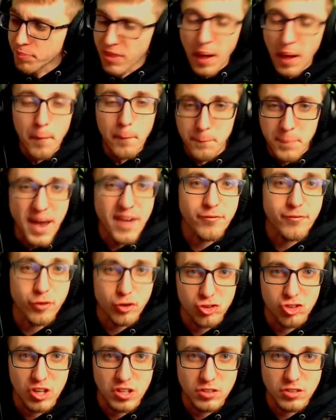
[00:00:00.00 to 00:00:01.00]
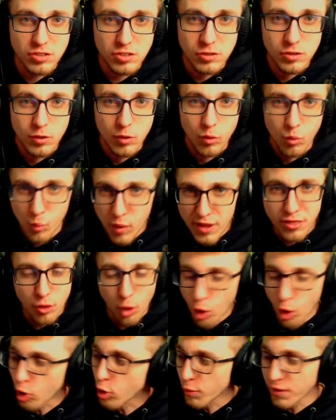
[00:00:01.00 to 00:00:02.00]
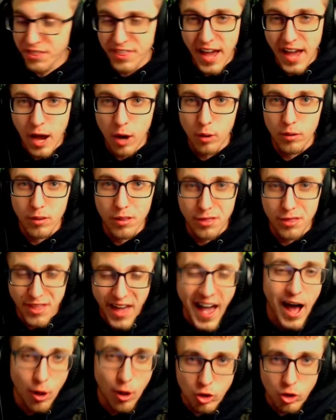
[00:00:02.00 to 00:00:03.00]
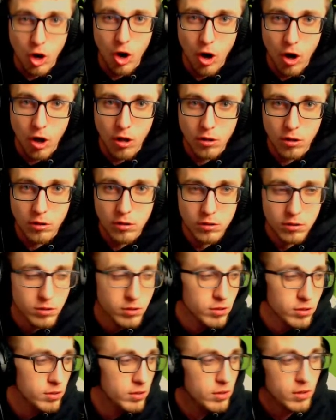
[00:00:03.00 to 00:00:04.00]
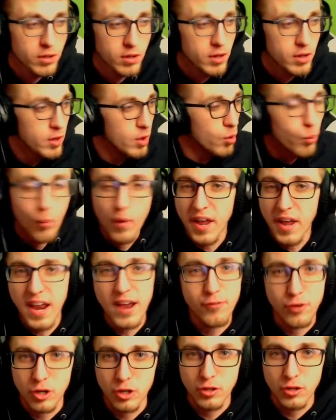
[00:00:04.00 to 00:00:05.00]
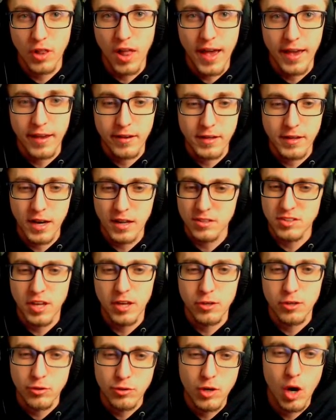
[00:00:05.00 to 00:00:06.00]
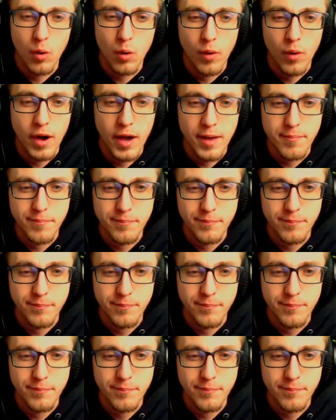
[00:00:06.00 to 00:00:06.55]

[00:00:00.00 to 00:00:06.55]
beverages with or without the alcohol, whatever you like. And I said, you know what?